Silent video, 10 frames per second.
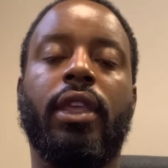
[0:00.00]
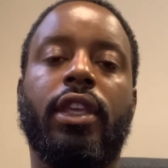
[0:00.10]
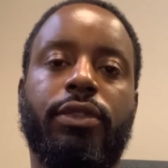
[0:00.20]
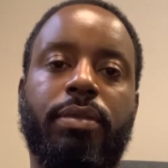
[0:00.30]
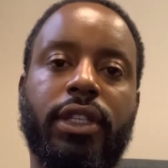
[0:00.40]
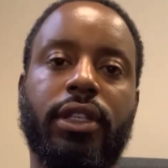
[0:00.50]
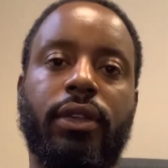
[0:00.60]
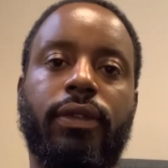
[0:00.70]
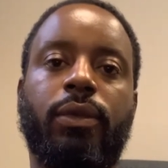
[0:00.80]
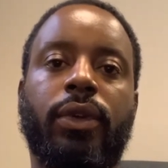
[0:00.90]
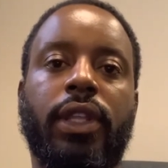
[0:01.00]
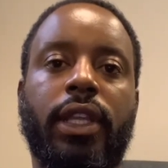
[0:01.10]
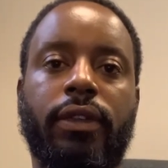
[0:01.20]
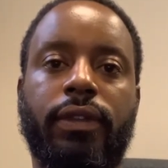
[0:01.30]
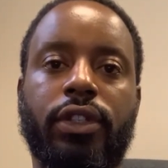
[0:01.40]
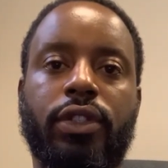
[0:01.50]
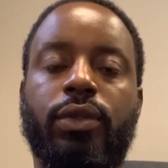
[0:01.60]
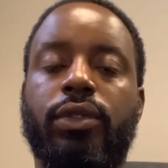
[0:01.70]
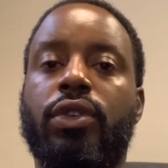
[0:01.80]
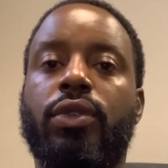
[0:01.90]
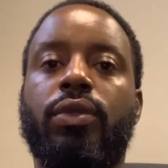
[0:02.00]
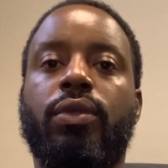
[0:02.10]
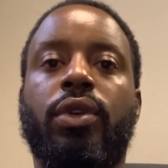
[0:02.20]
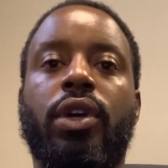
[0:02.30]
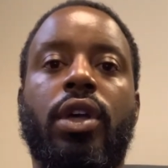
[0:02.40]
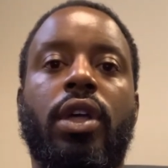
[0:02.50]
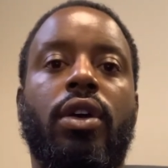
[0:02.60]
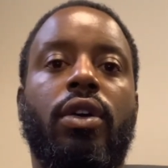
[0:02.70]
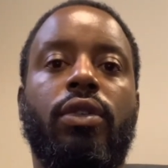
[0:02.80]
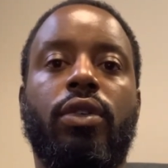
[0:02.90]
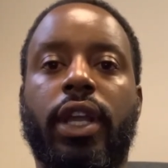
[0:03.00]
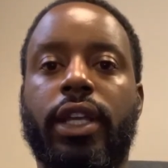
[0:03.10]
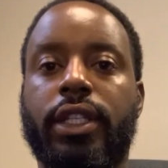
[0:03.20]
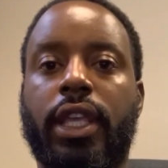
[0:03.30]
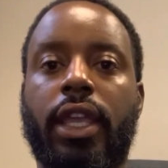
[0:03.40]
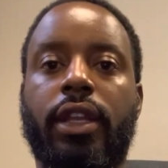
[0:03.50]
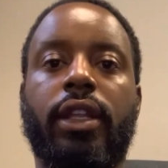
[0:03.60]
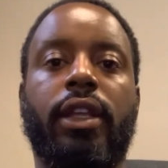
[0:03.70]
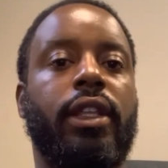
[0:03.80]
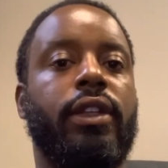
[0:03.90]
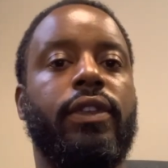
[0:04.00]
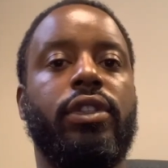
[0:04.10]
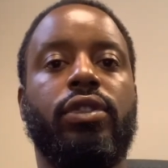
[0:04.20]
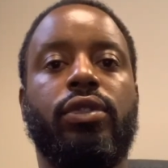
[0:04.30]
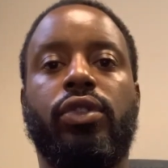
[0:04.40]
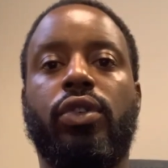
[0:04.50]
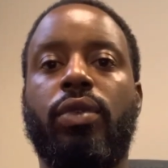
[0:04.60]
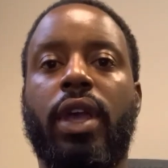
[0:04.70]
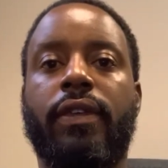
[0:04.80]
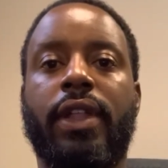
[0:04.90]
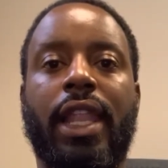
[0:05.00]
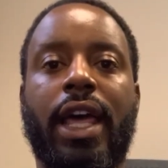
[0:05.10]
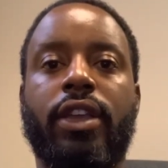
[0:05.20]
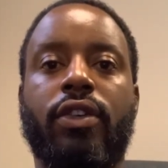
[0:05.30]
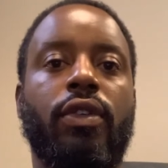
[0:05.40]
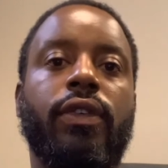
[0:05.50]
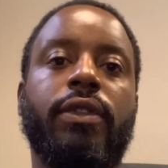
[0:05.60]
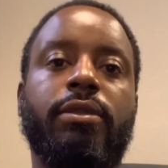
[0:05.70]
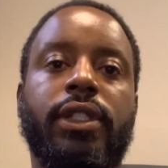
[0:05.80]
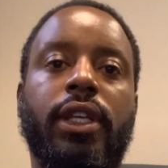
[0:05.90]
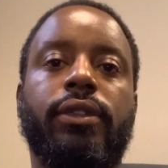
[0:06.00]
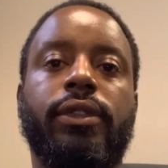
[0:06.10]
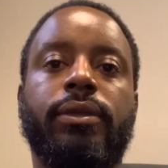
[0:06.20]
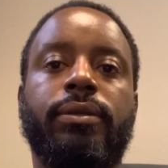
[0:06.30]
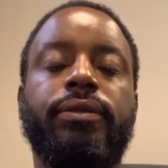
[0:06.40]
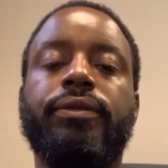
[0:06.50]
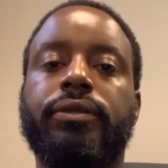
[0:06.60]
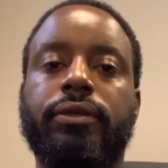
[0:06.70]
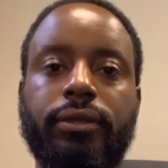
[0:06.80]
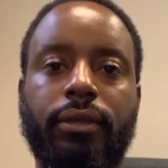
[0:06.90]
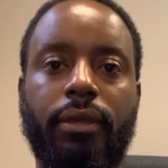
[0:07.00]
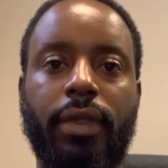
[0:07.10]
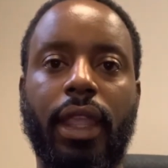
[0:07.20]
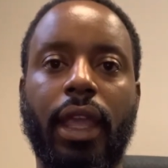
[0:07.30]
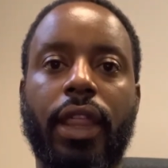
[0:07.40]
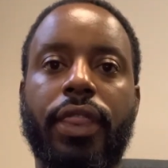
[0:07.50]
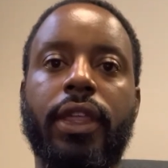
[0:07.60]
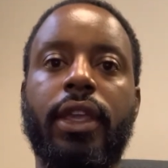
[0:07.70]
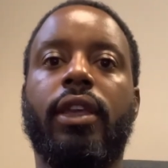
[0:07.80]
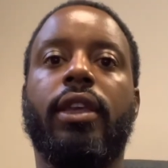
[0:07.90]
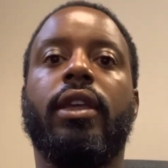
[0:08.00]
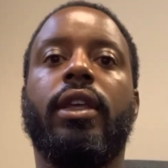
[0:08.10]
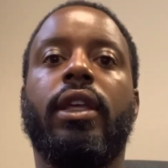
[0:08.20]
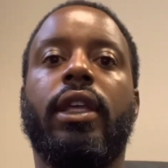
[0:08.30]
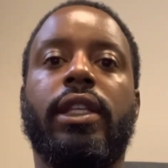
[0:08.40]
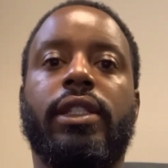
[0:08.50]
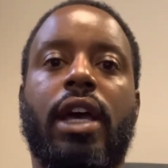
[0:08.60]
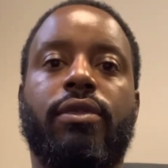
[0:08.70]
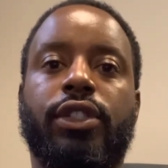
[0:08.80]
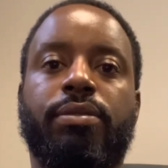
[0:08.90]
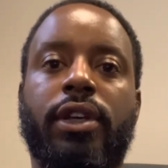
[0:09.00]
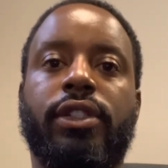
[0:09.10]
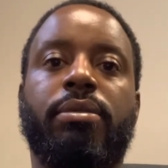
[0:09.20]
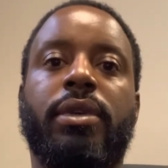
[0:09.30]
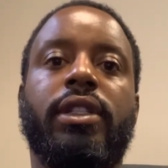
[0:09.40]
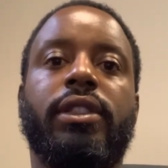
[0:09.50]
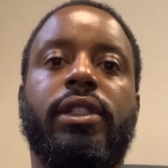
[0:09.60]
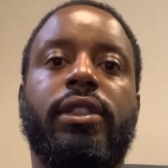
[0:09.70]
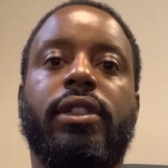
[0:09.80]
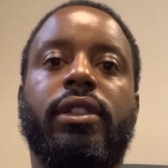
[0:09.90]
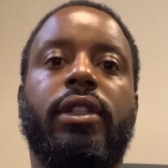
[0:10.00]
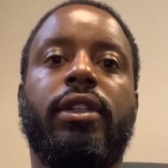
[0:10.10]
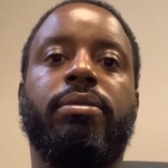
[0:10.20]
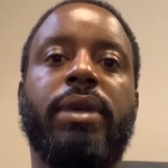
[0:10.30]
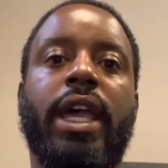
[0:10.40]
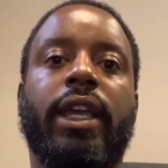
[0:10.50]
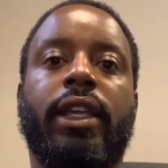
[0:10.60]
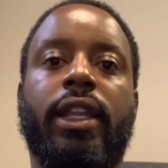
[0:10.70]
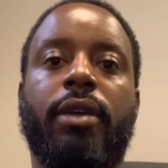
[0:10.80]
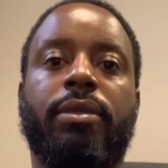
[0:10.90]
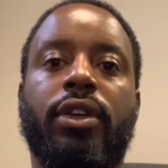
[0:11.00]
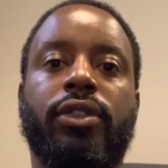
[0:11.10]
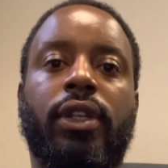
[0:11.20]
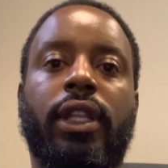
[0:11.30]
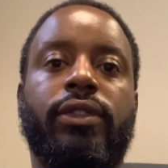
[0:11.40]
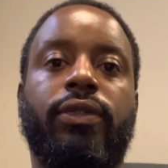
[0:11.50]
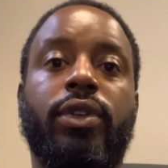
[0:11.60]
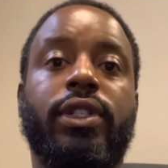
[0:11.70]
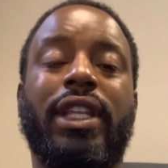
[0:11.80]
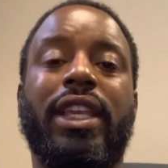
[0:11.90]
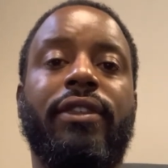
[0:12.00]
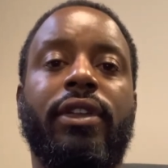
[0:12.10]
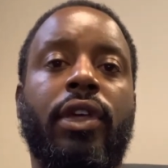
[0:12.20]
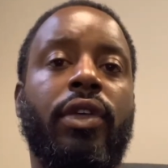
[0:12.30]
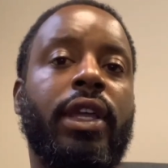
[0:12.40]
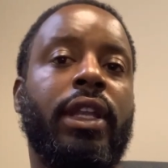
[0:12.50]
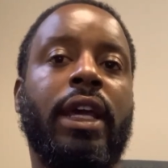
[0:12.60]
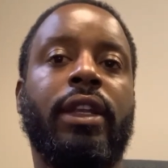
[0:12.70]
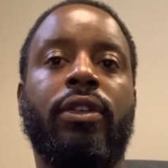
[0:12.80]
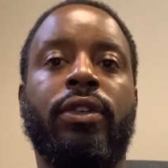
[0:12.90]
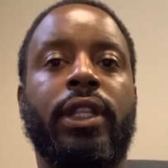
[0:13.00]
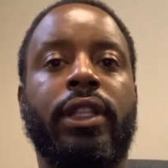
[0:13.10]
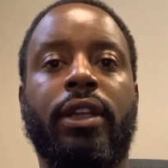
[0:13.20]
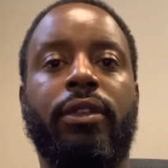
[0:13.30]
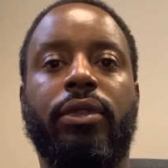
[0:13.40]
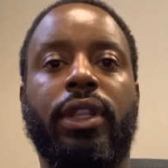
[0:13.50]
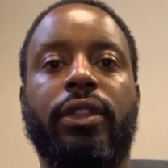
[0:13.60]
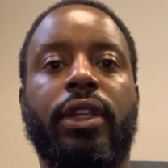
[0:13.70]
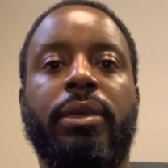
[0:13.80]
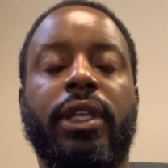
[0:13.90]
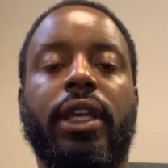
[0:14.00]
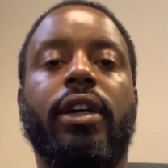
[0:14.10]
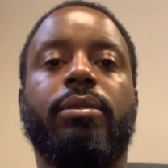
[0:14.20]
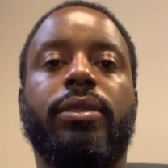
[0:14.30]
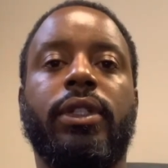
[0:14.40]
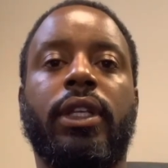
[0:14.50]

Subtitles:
especially with individuals who are educated and individuals who have a lot going for themselves. I think it's our responsibility to look back and help those who are less fortunate, even though they're not knowing that they're being helped.